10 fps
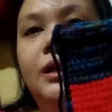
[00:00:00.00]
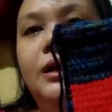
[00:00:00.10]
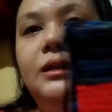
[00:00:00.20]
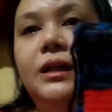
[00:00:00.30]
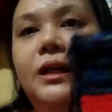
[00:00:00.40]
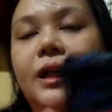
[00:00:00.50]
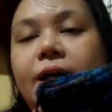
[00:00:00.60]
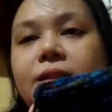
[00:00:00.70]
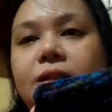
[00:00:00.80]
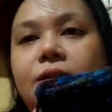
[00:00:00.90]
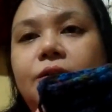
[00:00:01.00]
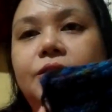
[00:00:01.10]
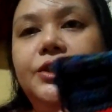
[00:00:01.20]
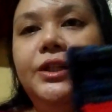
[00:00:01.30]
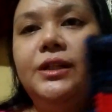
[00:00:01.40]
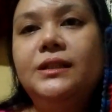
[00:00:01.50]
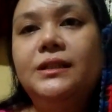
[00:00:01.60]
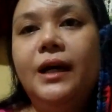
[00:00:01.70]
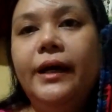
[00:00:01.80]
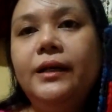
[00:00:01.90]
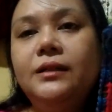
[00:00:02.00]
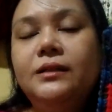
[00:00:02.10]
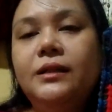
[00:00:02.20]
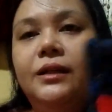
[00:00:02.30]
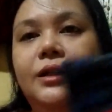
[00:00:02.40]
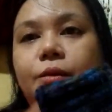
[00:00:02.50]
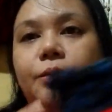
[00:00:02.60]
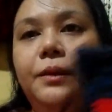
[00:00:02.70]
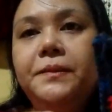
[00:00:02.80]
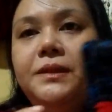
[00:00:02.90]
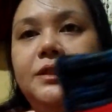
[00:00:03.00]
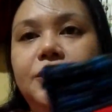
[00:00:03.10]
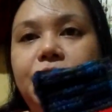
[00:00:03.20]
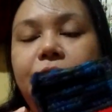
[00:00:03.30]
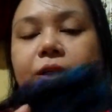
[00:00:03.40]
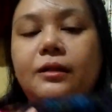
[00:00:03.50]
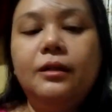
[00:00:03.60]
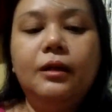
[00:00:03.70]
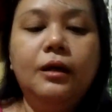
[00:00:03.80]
and then I single crochet the sides and then whip stitched it.